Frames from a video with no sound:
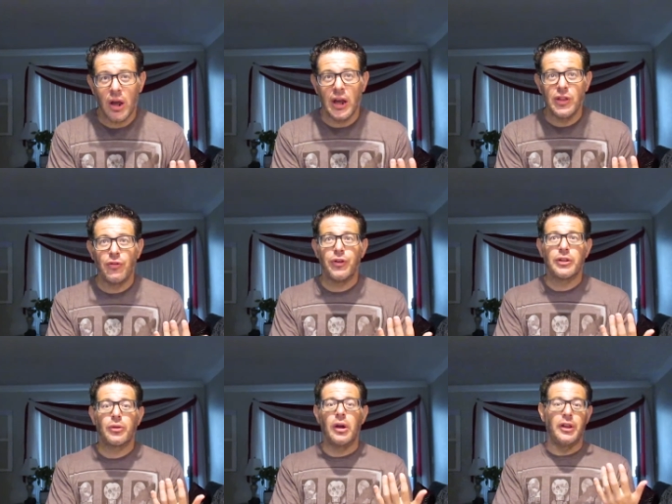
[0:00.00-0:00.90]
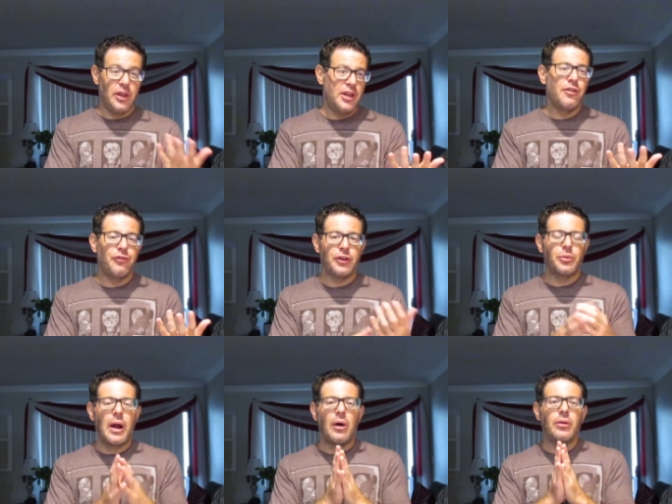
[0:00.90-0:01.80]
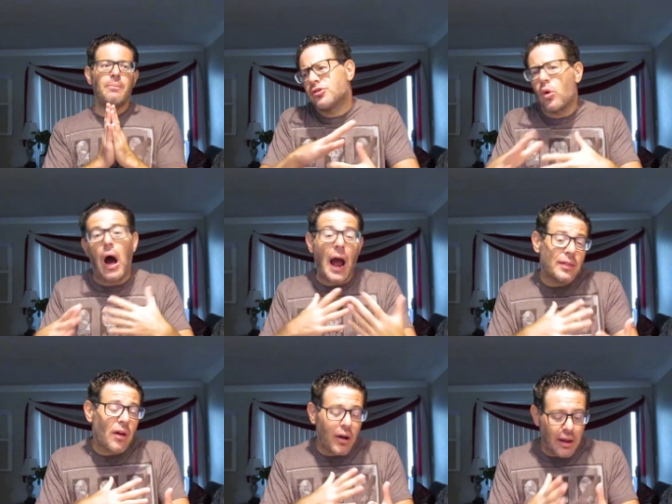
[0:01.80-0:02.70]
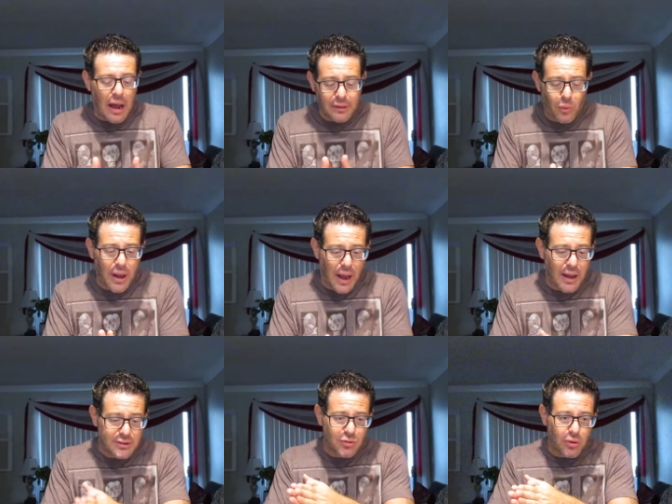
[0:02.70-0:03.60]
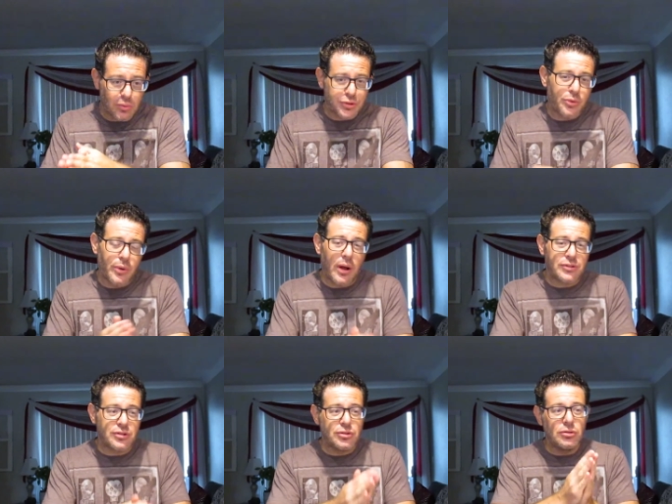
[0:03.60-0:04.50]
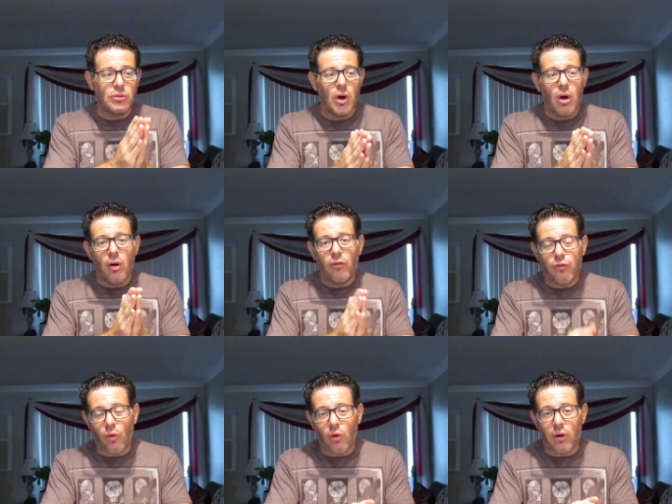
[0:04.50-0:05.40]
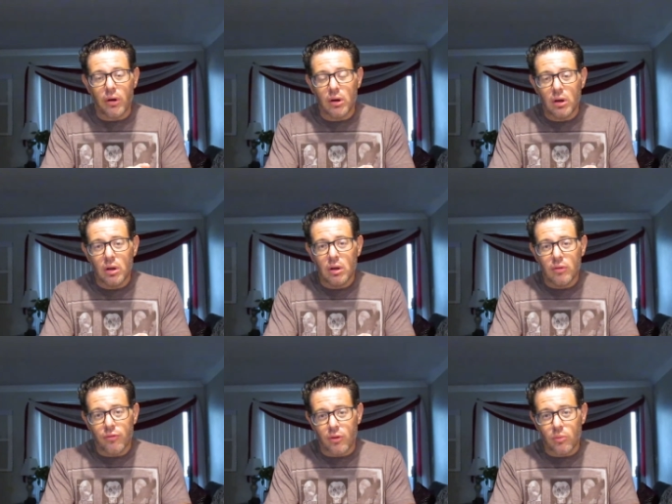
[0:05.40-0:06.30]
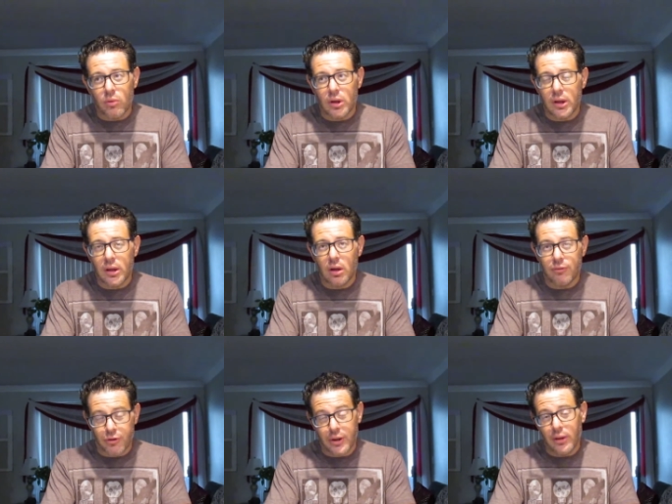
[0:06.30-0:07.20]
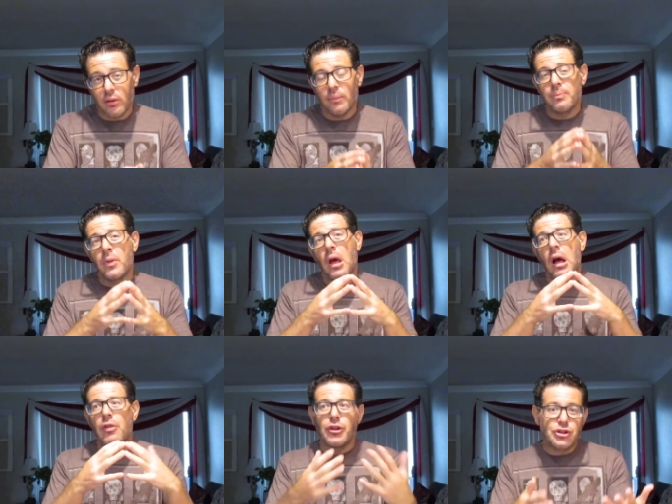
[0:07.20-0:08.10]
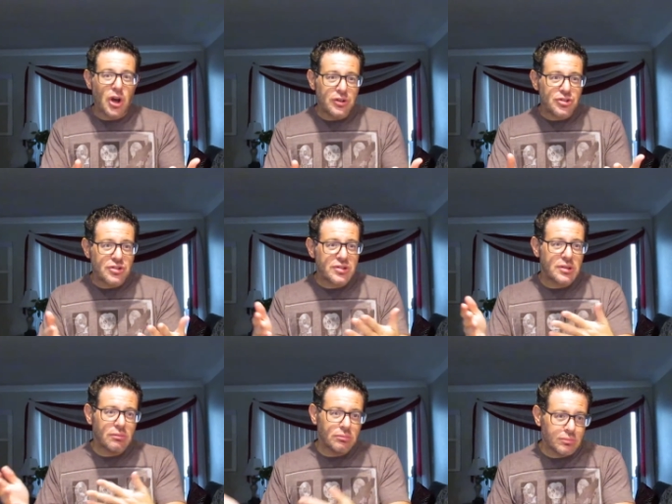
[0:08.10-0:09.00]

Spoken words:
in the 5th round. So I thought the way I had scored it was 3 rounds to 2 for Hill. The judges